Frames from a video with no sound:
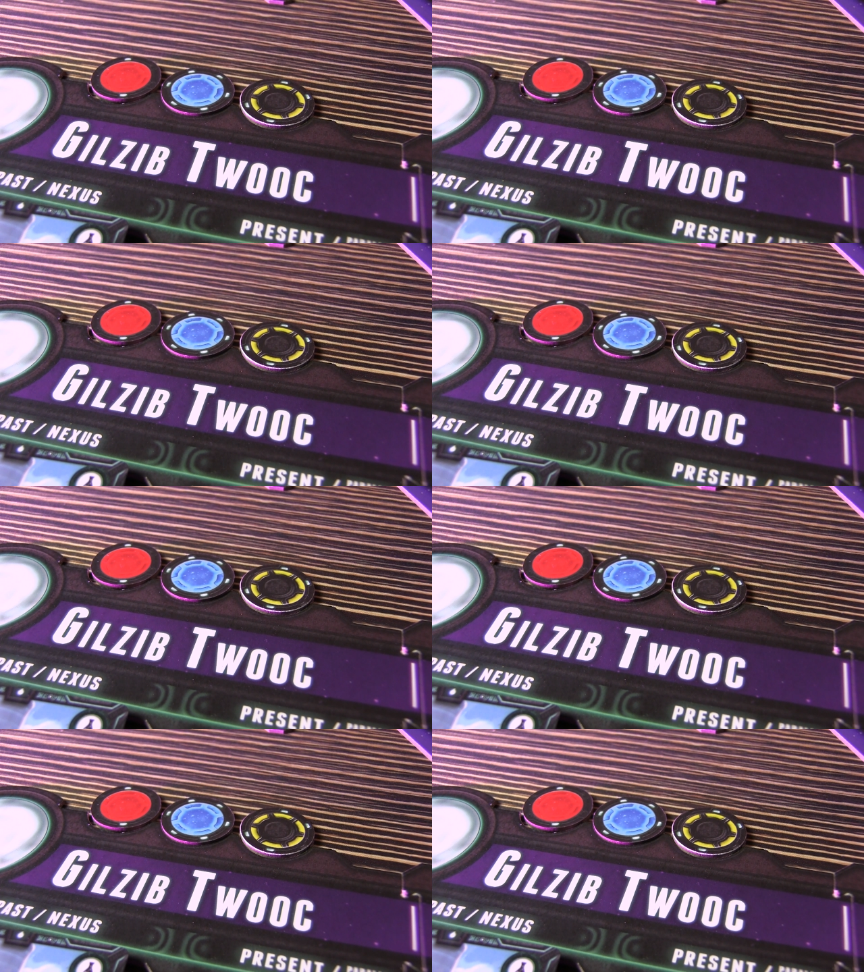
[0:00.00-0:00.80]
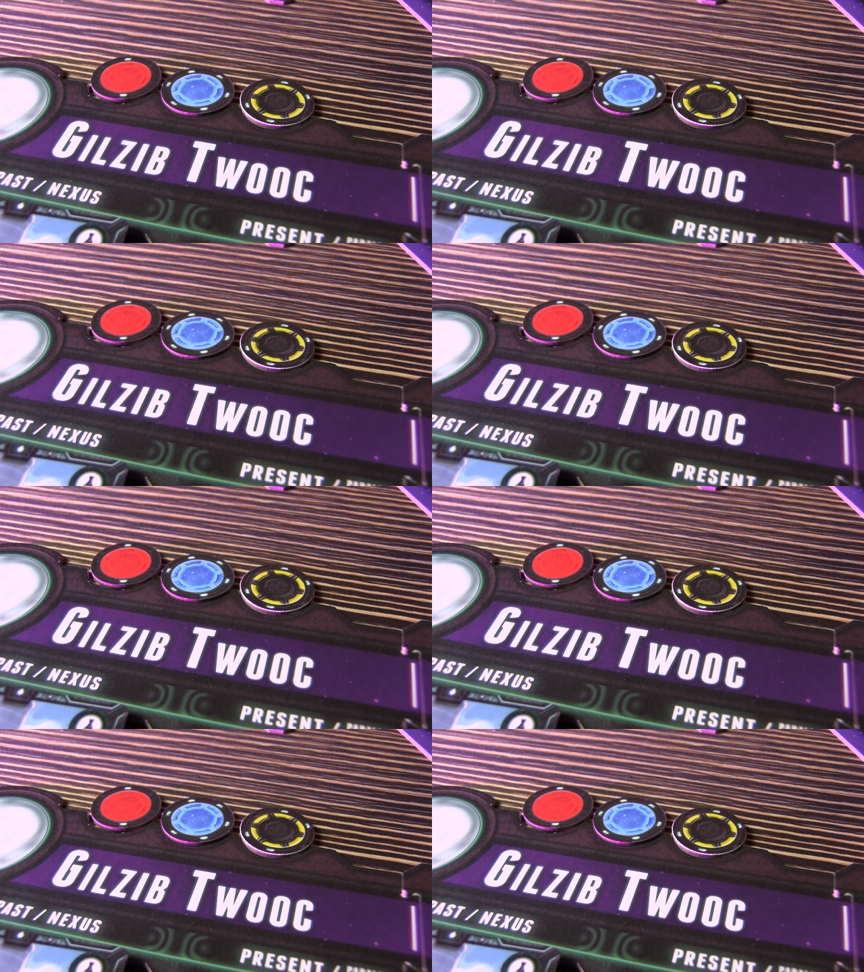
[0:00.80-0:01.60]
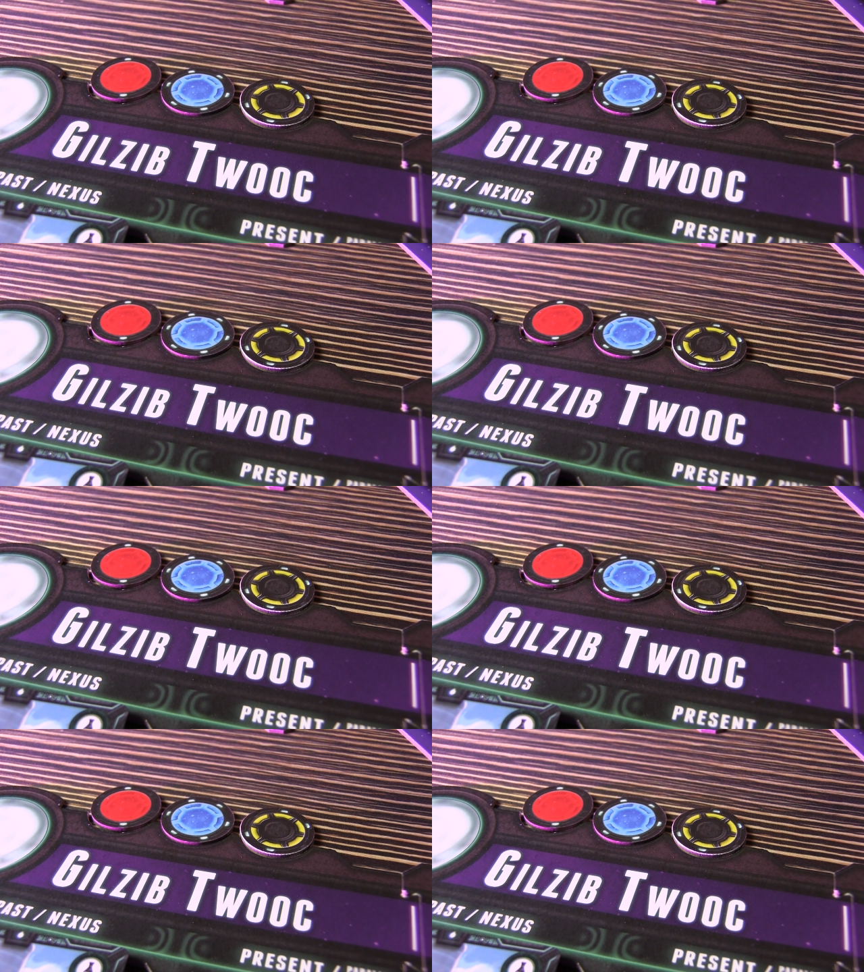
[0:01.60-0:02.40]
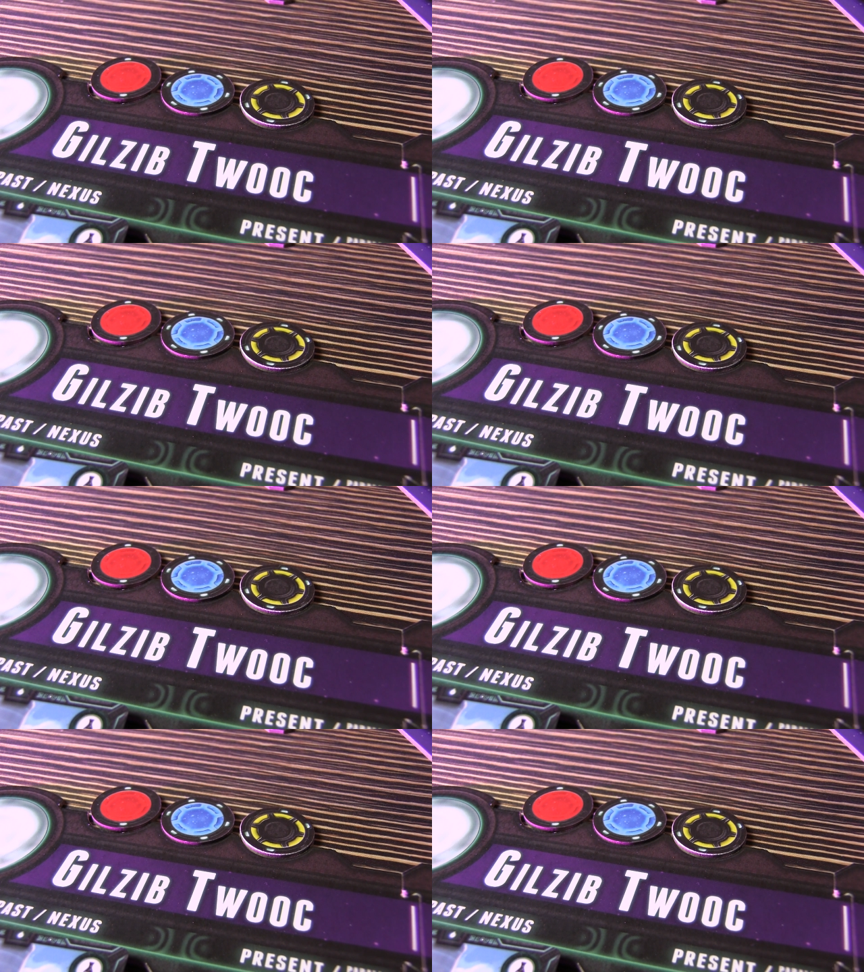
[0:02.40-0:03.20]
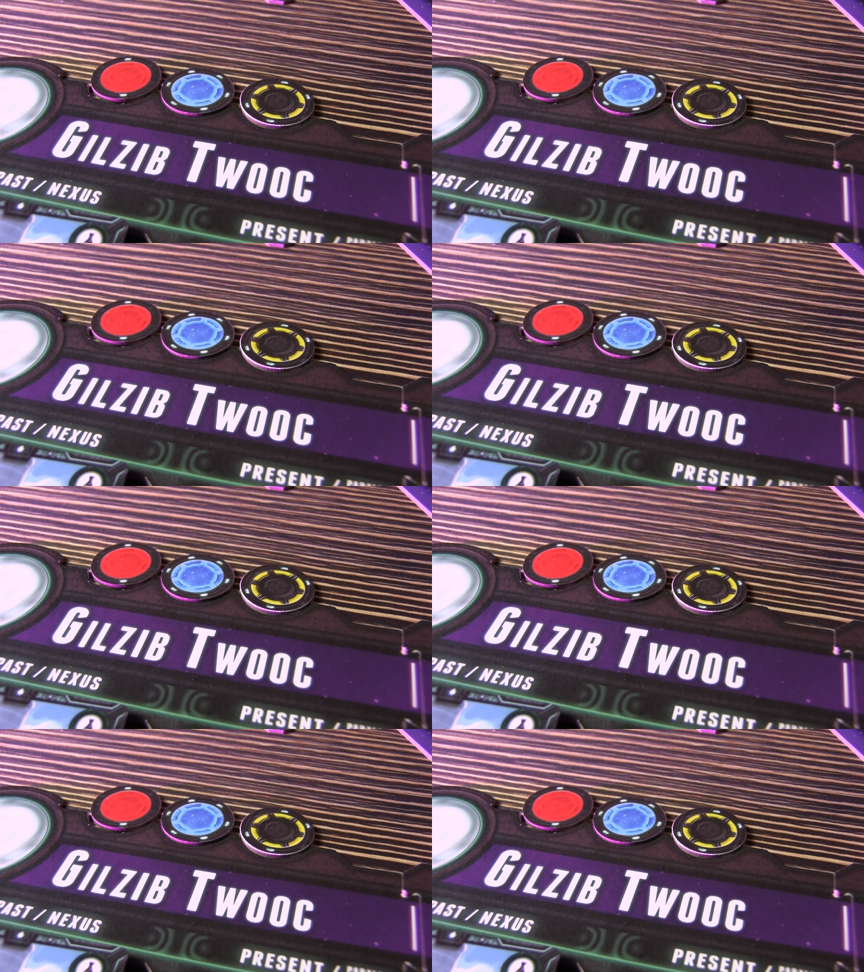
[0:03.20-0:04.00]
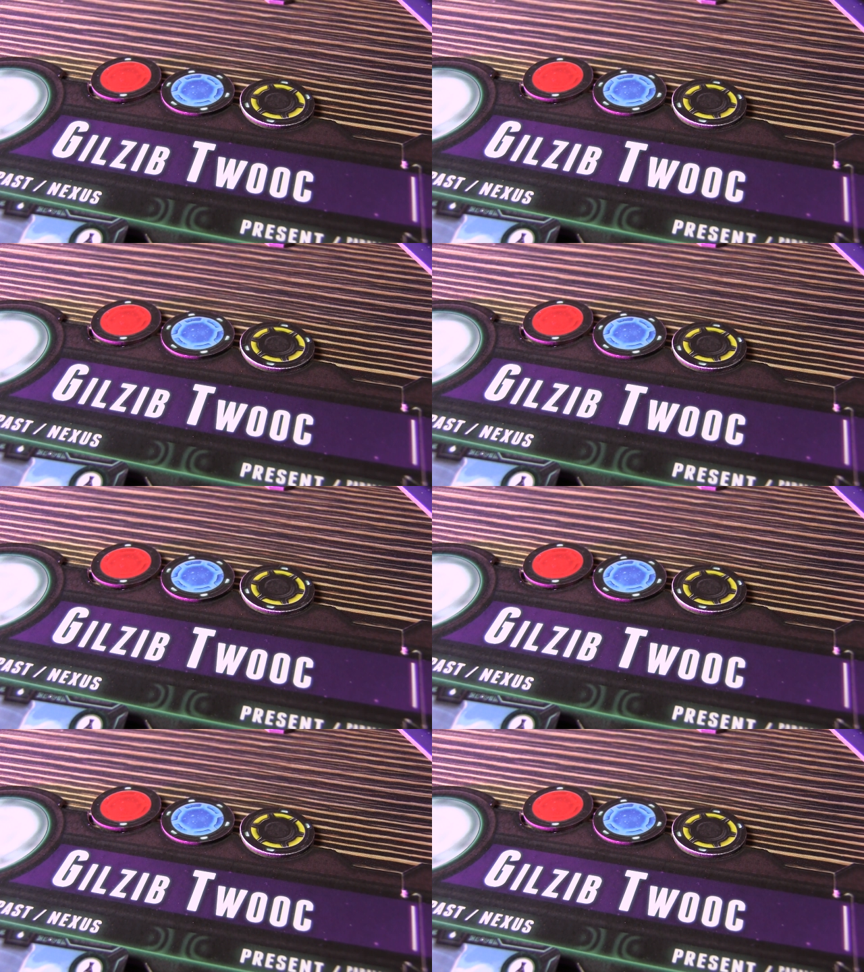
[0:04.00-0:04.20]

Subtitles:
[unreadable: no face in view]